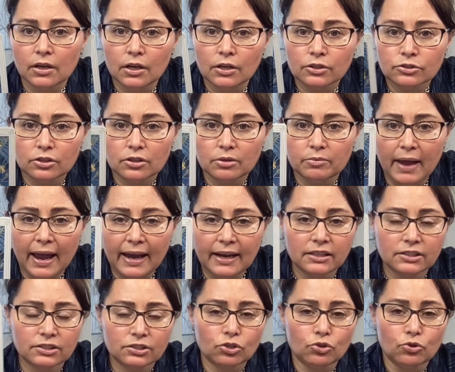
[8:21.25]
So the
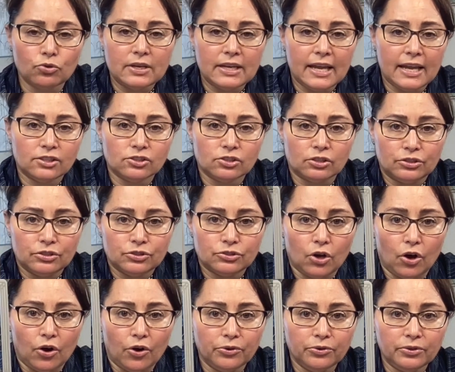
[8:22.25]
Magus creates on his
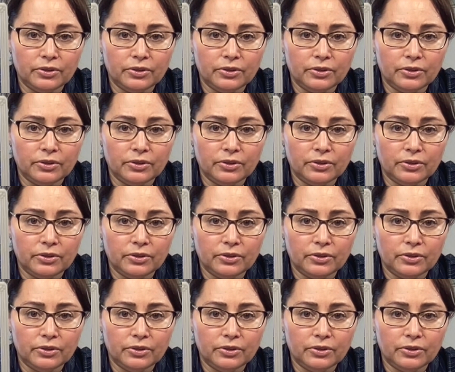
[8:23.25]
own.